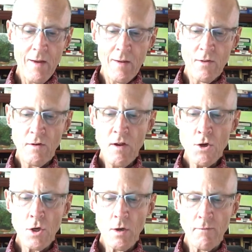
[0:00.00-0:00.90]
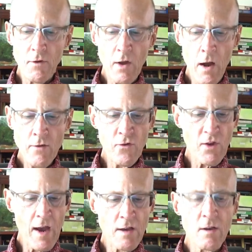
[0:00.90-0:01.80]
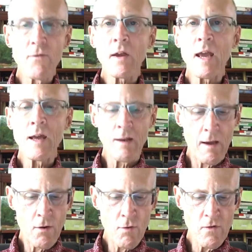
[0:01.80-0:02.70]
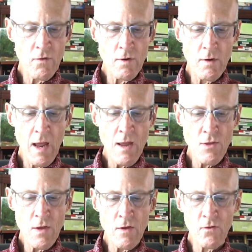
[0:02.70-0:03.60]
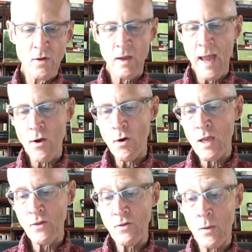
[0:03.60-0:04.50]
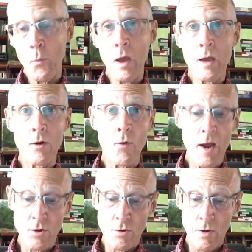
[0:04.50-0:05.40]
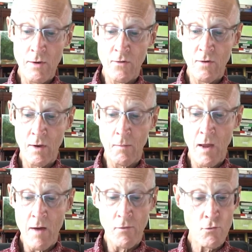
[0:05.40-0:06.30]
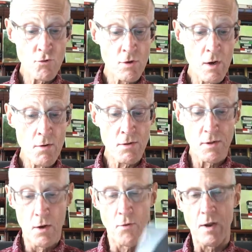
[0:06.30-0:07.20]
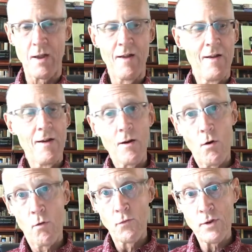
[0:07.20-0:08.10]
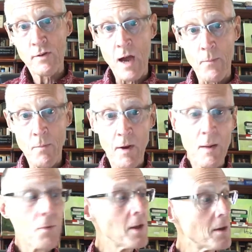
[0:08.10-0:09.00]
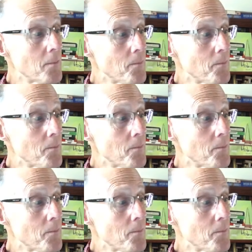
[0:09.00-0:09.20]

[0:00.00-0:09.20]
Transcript: the teaching of the unscientific, anti-Christian, atheistic, anarchistic, pagan, rationalistic, evolutionary theory. Over the top, in my opinion.